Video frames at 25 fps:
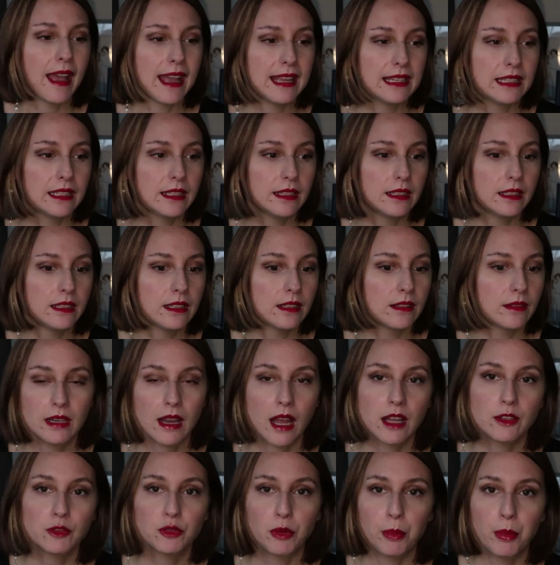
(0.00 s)
And in
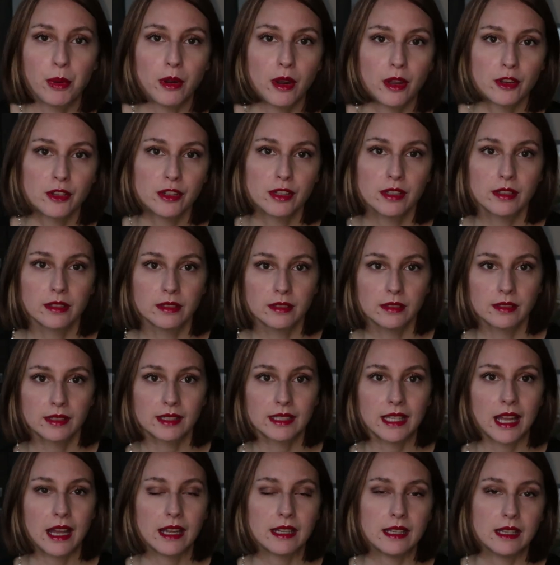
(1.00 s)
anthropological
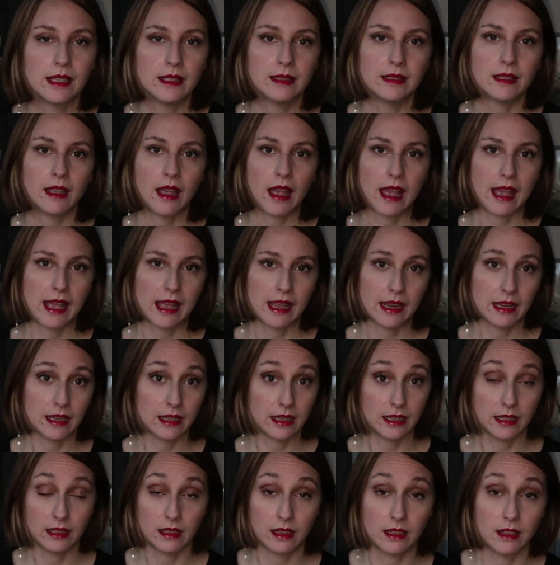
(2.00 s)
studies
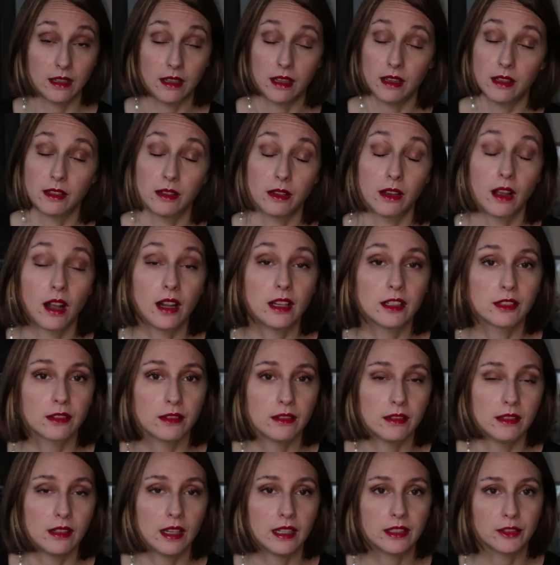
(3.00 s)
and in uh,
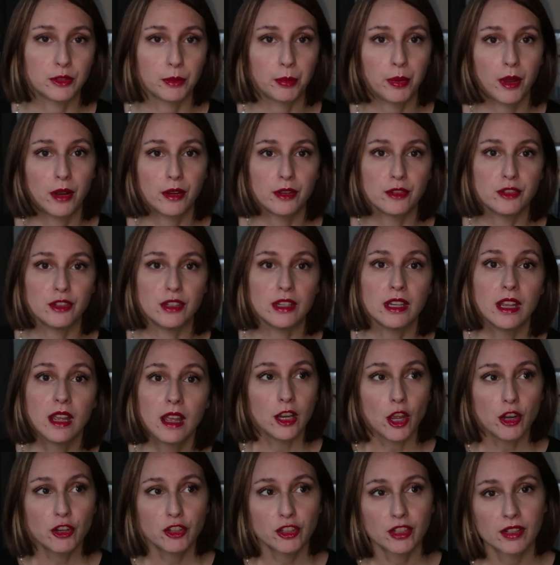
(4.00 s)
cultural anthropology,
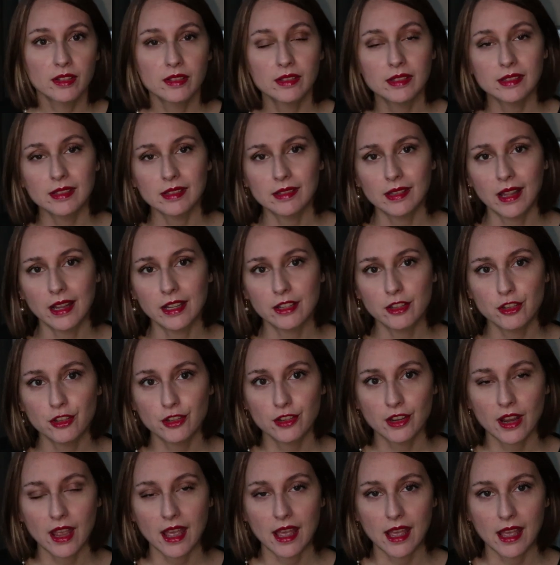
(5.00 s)
notions
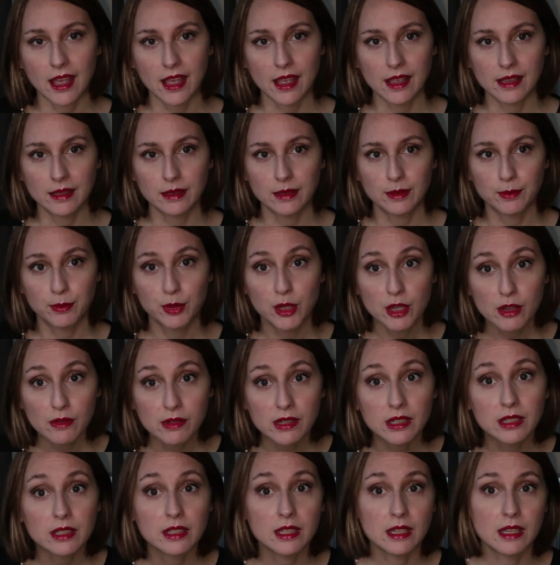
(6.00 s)
such as
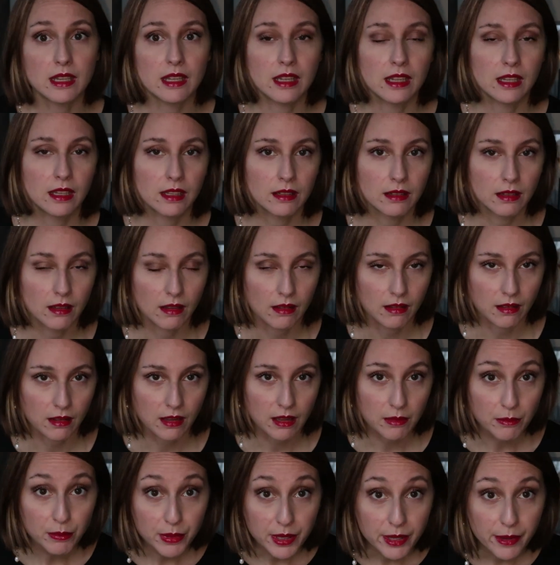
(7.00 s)
purity, uh,
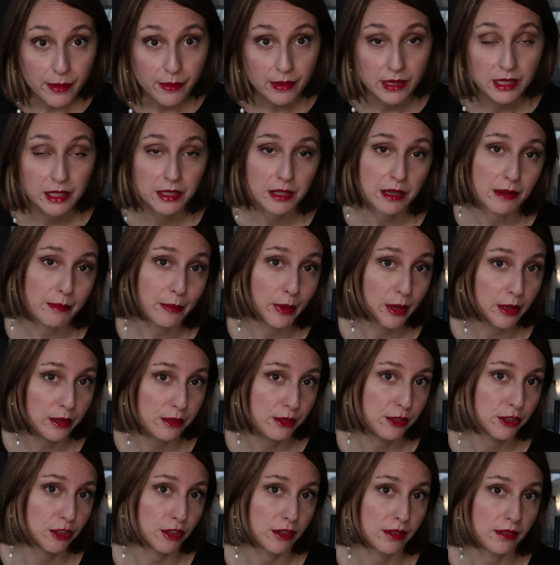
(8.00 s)
impurity,
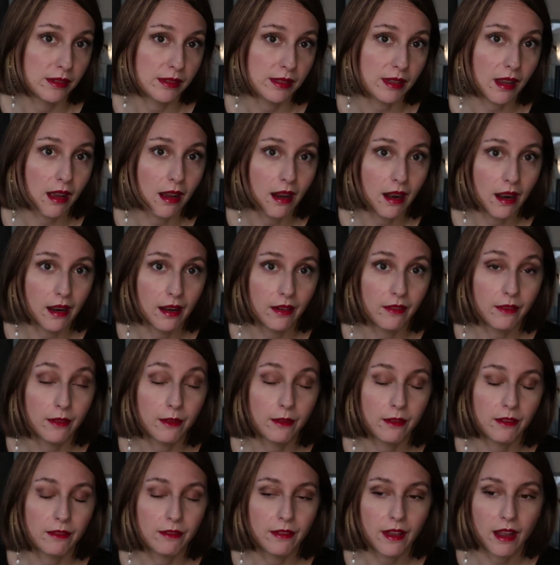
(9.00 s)
pollutions are
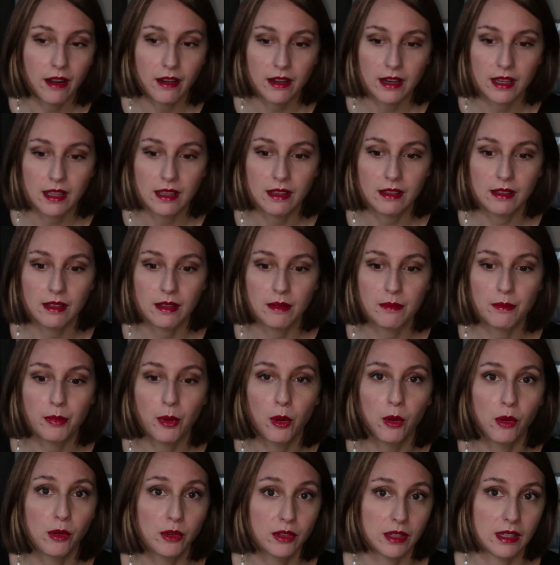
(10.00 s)
very
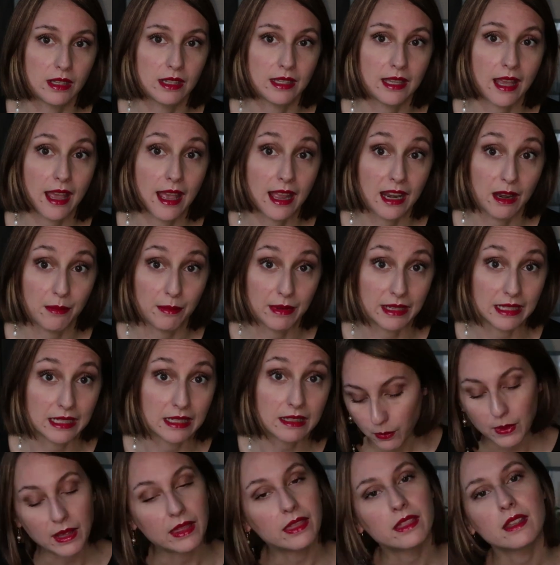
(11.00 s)
important
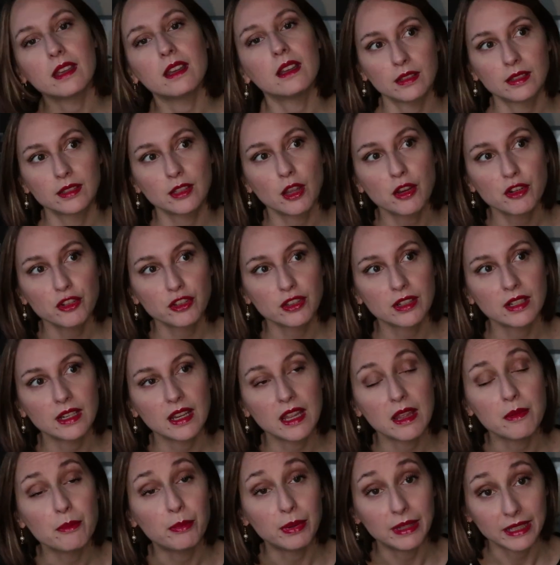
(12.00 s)
elements with social
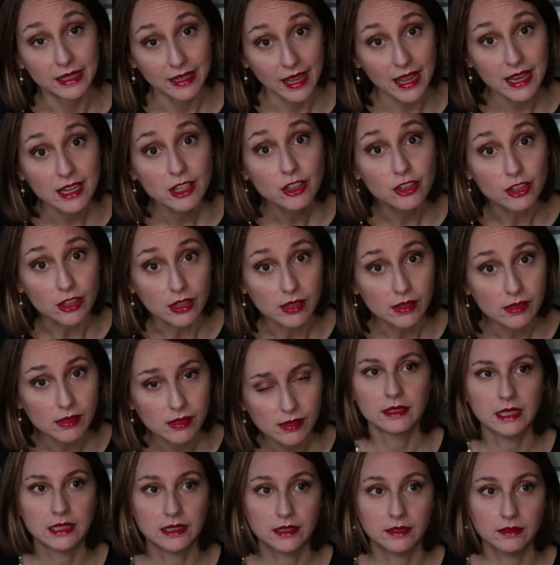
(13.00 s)

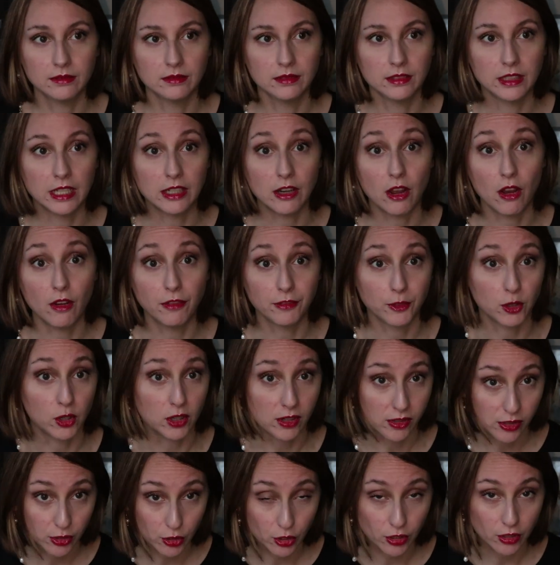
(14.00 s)
implications that, that of
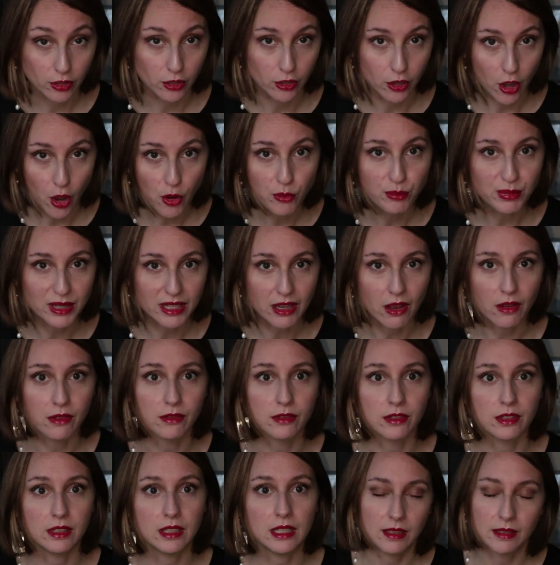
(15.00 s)
course go
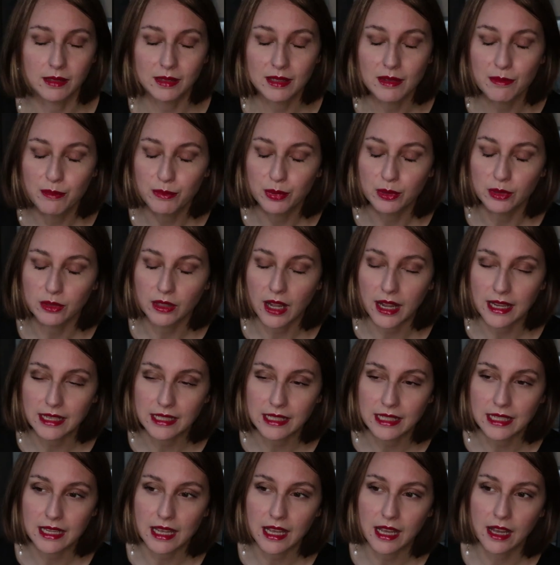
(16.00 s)
beyond the simple
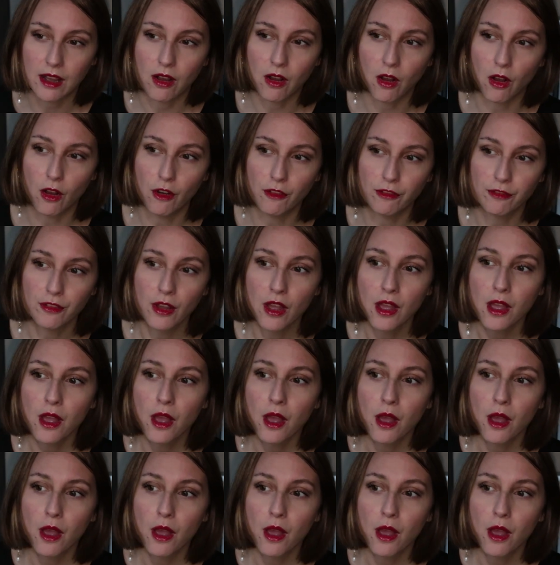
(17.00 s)
idea of